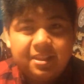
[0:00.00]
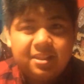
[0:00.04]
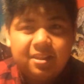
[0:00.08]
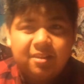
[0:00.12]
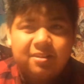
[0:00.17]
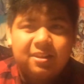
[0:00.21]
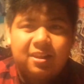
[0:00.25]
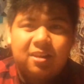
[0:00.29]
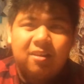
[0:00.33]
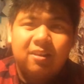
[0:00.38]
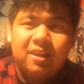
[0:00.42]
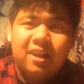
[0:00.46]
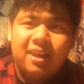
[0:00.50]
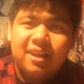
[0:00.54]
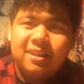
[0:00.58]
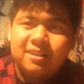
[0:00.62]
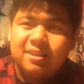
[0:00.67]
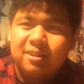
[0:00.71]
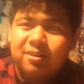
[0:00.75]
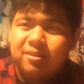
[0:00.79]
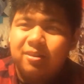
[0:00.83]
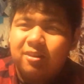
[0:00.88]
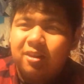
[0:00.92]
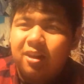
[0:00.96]
So I was like, okay,
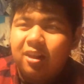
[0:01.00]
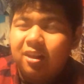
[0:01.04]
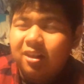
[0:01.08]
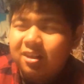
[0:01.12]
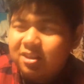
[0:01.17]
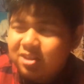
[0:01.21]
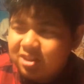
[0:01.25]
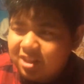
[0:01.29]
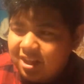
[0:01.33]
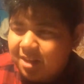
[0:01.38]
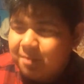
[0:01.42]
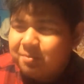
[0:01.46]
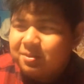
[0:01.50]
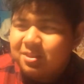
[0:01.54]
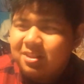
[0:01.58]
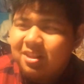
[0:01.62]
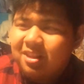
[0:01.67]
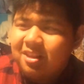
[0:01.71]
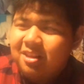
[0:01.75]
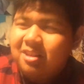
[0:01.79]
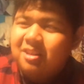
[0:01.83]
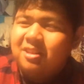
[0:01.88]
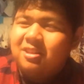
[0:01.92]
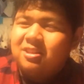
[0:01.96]
so they're all on ships,
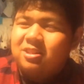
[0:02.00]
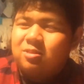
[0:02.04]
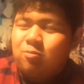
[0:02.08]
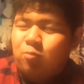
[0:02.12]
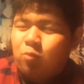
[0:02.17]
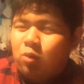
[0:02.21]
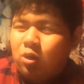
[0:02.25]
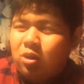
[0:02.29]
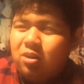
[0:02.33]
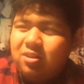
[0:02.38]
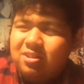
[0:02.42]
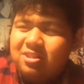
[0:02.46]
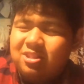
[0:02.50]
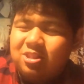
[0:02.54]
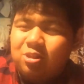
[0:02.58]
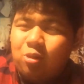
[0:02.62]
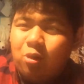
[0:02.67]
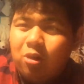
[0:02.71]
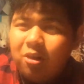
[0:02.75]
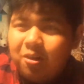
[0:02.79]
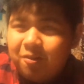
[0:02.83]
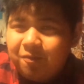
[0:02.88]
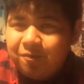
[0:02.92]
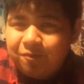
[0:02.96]
world
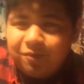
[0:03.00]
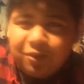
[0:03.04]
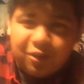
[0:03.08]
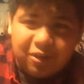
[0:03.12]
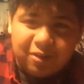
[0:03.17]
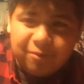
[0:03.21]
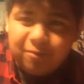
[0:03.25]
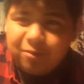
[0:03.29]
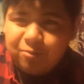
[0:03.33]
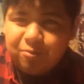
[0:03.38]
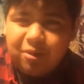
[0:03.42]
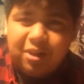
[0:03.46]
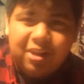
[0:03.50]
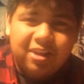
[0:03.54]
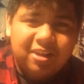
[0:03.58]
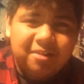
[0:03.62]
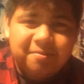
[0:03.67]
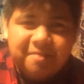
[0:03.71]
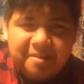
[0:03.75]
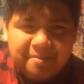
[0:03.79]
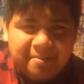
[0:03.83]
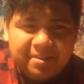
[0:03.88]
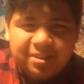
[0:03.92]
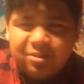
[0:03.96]
sort of floated with
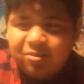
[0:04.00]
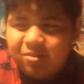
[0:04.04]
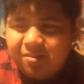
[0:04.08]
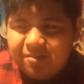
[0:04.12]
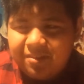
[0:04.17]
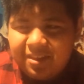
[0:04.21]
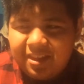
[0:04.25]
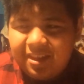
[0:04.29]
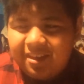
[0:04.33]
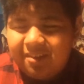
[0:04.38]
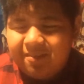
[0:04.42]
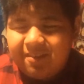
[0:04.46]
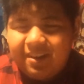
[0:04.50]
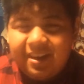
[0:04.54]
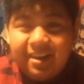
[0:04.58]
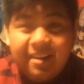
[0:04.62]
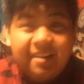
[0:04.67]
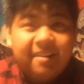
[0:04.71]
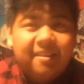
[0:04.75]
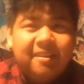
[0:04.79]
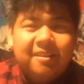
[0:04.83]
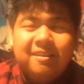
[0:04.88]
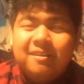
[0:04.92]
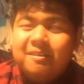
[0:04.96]
water, maybe sort of thing, right?